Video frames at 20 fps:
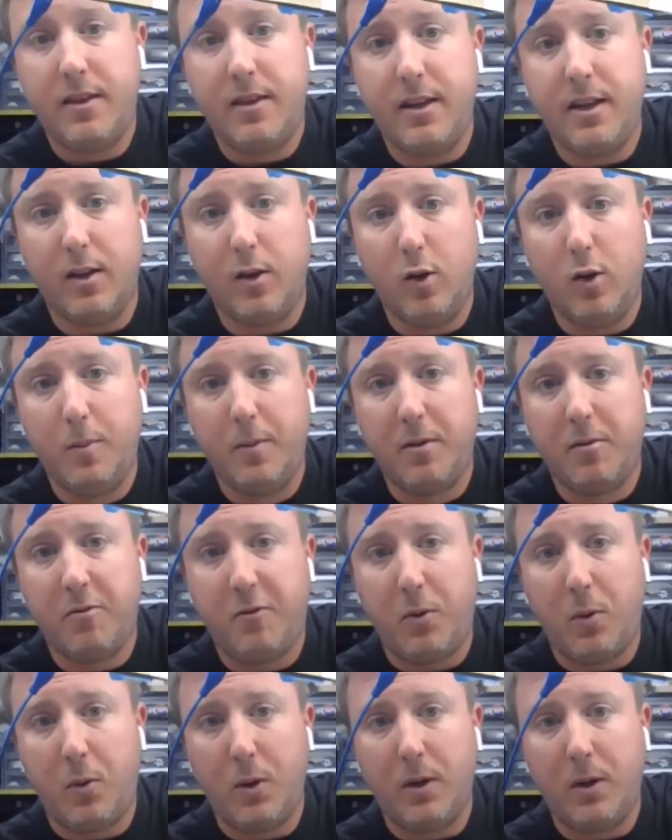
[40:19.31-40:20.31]
the aluminum
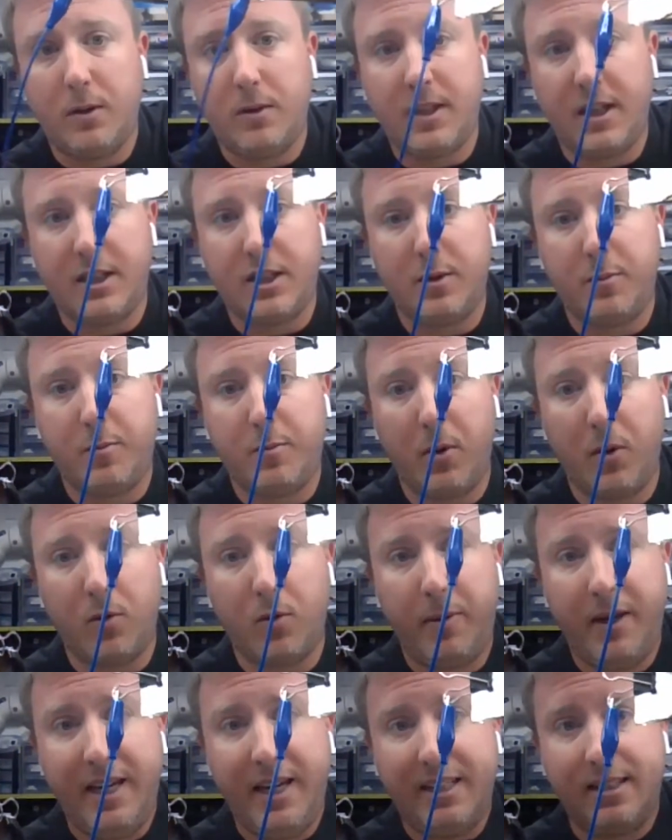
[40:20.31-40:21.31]
foil touches
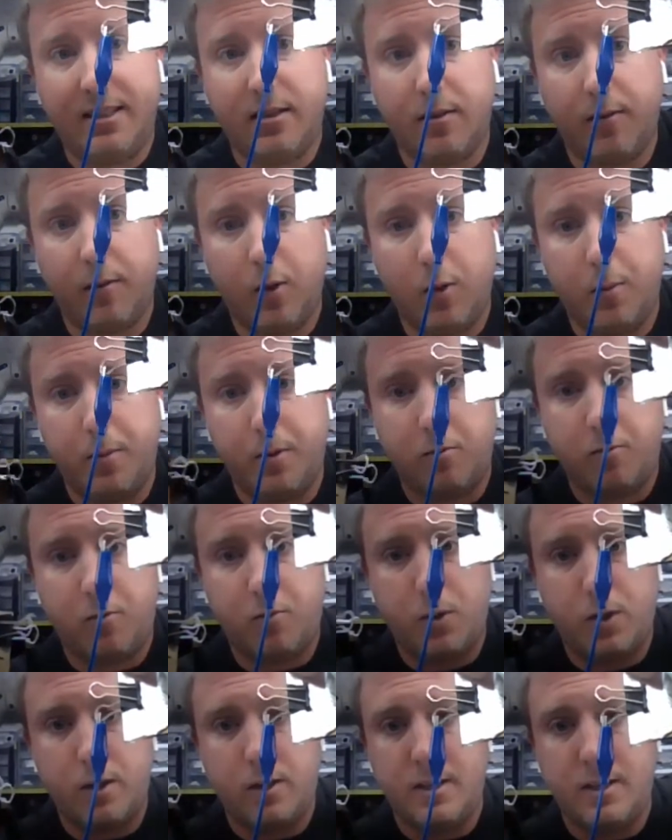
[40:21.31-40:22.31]
both pieces of aluminum
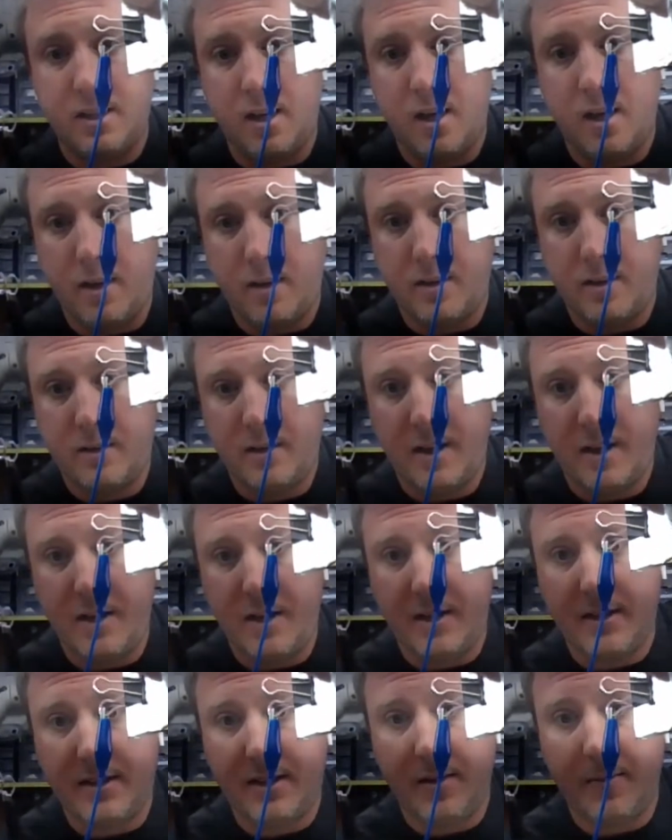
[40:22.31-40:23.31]
foil, it's on. And
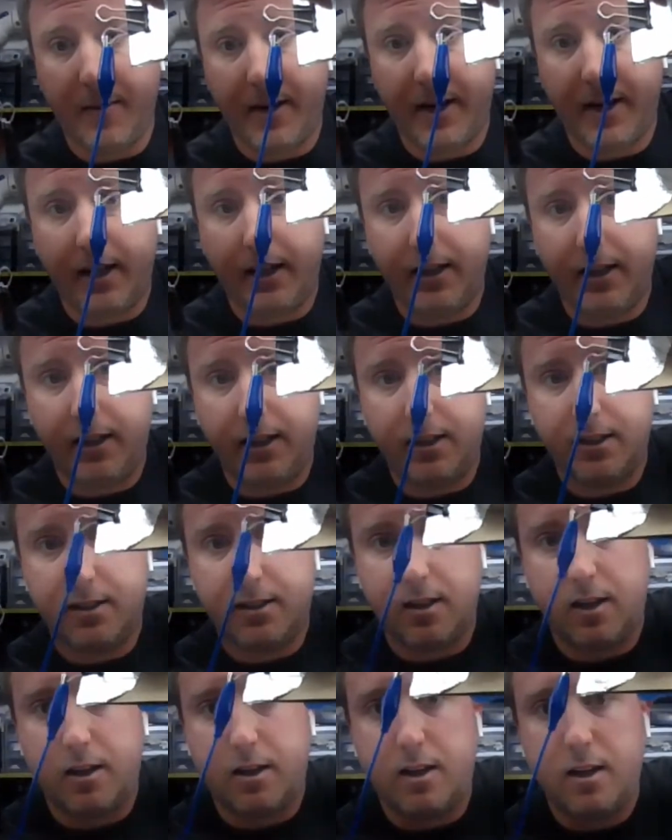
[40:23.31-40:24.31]
you can see my LED is
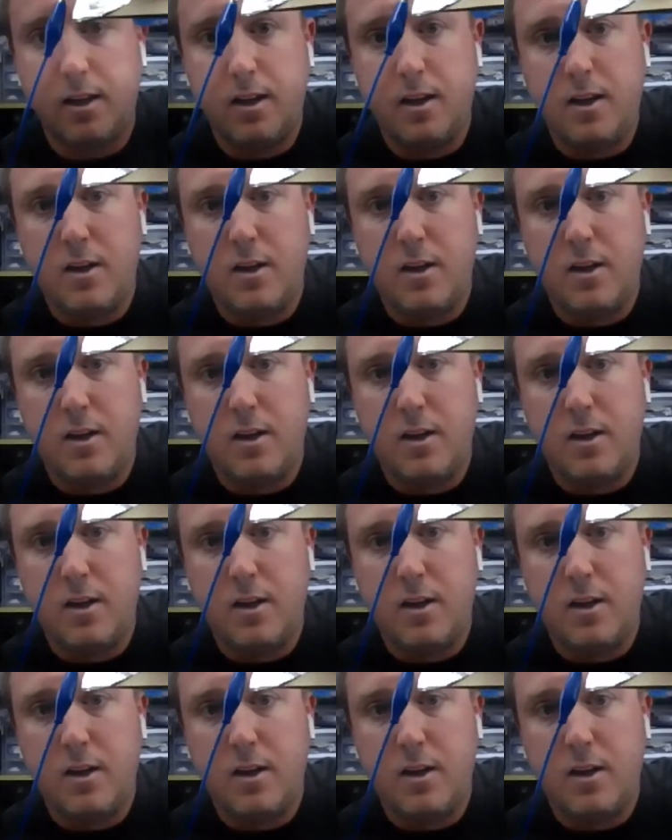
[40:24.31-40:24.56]
on.